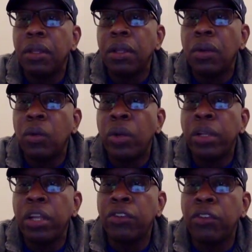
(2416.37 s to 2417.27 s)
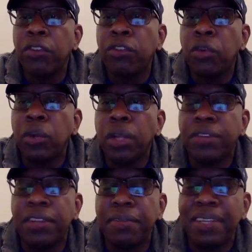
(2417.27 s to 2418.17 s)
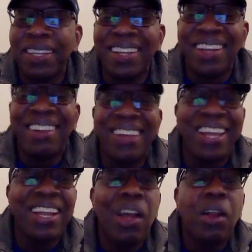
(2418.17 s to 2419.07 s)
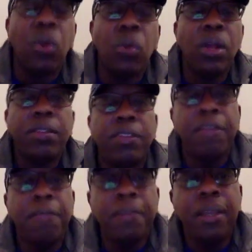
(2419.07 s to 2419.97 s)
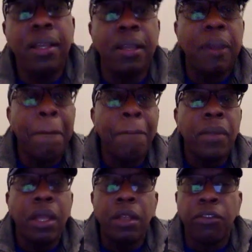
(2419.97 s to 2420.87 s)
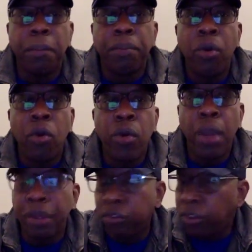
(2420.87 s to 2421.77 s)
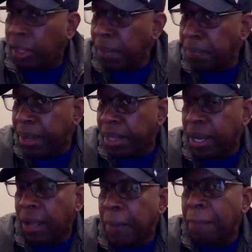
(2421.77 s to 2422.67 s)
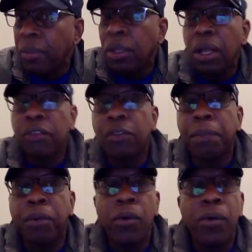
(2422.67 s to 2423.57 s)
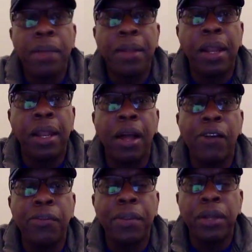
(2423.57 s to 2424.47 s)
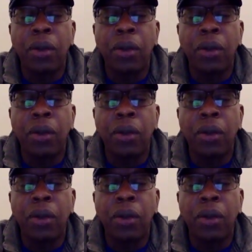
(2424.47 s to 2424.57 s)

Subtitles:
What is this Lula TV? Okay, Lula TV is a program. It's still in beta. It's a program that allows me to go.